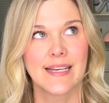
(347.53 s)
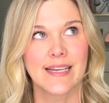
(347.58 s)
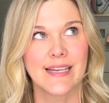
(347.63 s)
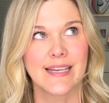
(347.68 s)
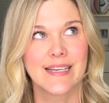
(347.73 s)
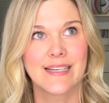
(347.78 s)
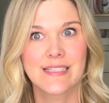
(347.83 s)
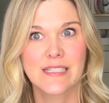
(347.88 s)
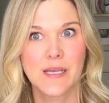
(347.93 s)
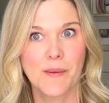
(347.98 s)

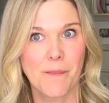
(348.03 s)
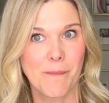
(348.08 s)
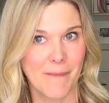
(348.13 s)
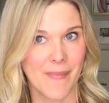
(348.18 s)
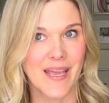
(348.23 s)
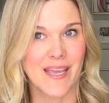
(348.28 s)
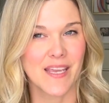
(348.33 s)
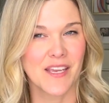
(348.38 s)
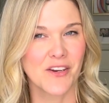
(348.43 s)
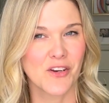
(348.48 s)
Is it
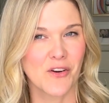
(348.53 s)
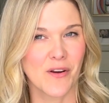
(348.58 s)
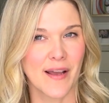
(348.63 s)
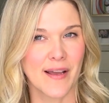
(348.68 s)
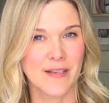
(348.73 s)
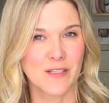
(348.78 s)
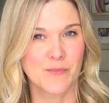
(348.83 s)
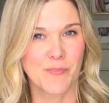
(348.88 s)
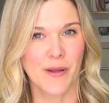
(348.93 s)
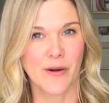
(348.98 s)
making your
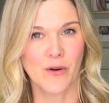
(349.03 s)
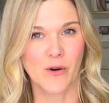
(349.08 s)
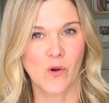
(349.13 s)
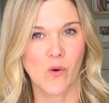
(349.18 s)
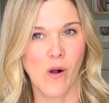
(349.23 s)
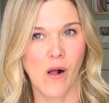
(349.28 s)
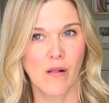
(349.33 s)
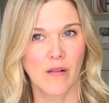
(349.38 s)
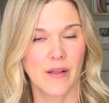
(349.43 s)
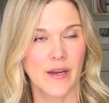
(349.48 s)
eggs better
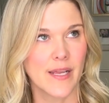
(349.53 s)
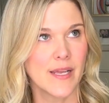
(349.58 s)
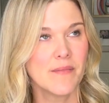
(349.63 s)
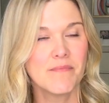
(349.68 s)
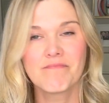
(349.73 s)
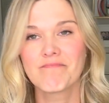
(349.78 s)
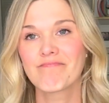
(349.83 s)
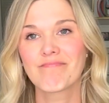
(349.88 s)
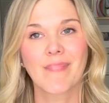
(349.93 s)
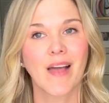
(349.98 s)
quality?
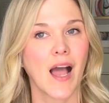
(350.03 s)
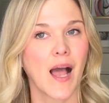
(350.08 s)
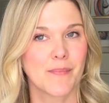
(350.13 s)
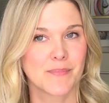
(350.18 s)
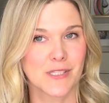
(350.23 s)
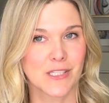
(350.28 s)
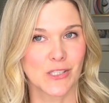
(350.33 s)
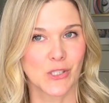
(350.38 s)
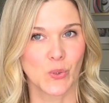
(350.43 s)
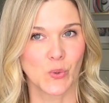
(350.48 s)

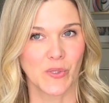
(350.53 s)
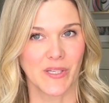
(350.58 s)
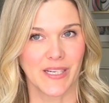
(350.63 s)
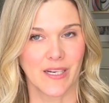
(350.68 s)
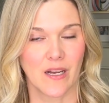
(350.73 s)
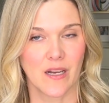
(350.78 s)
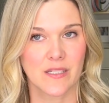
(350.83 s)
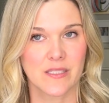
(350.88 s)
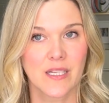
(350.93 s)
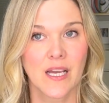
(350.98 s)
Absolutely
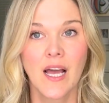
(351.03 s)
not.